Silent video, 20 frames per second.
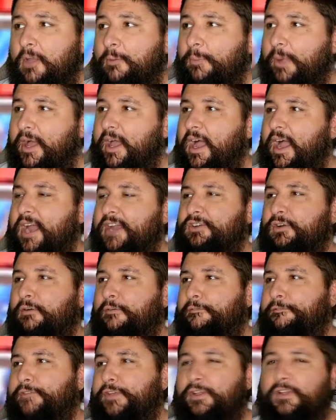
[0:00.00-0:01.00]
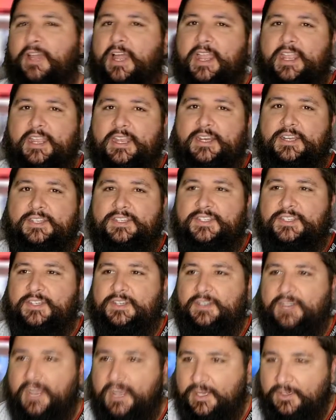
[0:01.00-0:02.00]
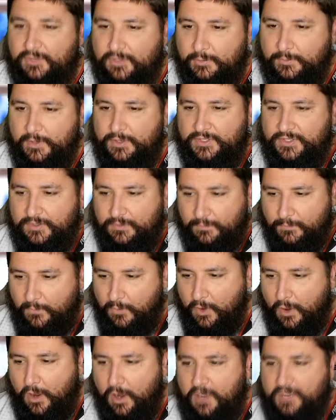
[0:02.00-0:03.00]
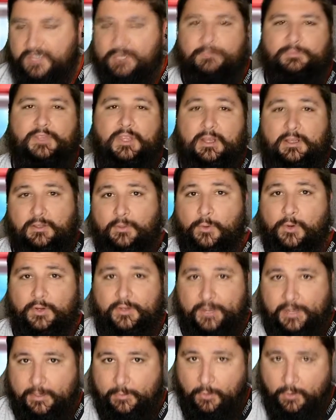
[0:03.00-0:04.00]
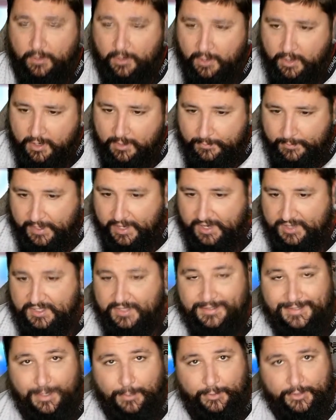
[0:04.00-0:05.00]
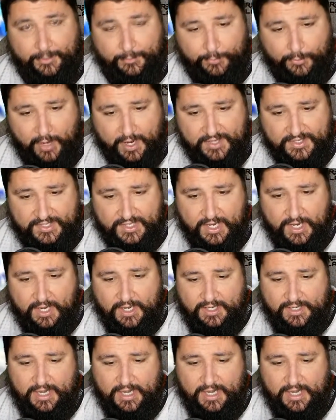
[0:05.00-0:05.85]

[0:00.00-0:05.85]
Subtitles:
but I don't feel like it is like the most awesome thing in the world anymore because it doubled in price.